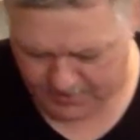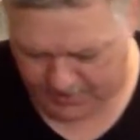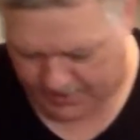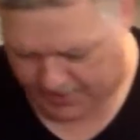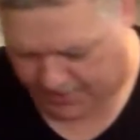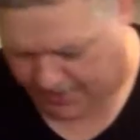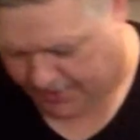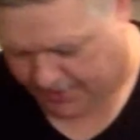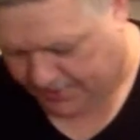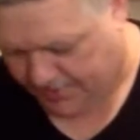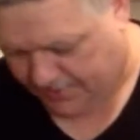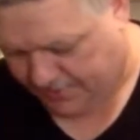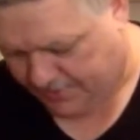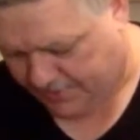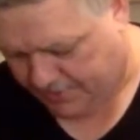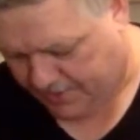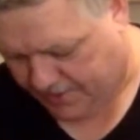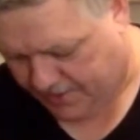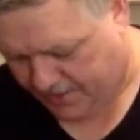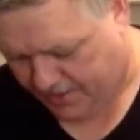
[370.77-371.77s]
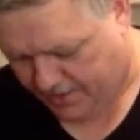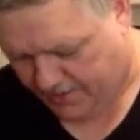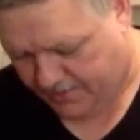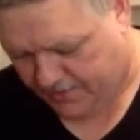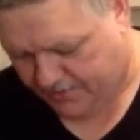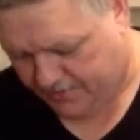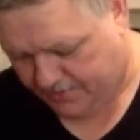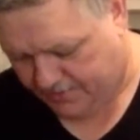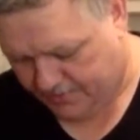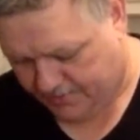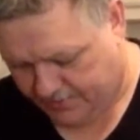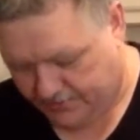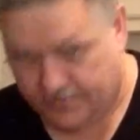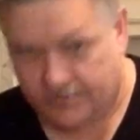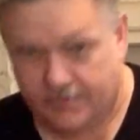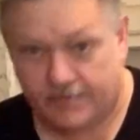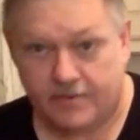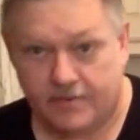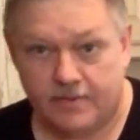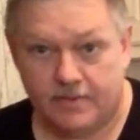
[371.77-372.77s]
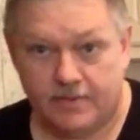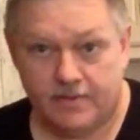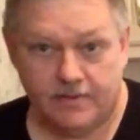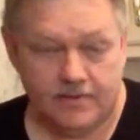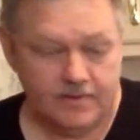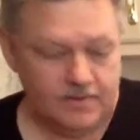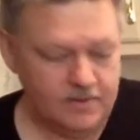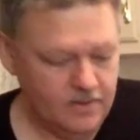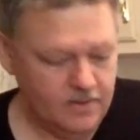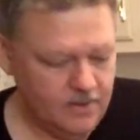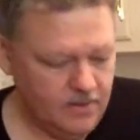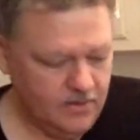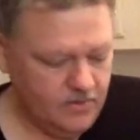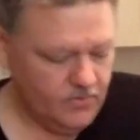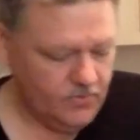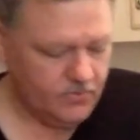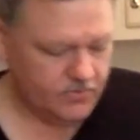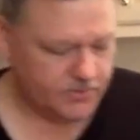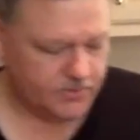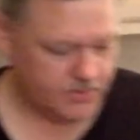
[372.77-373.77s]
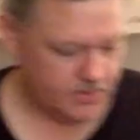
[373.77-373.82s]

Okay, now I want to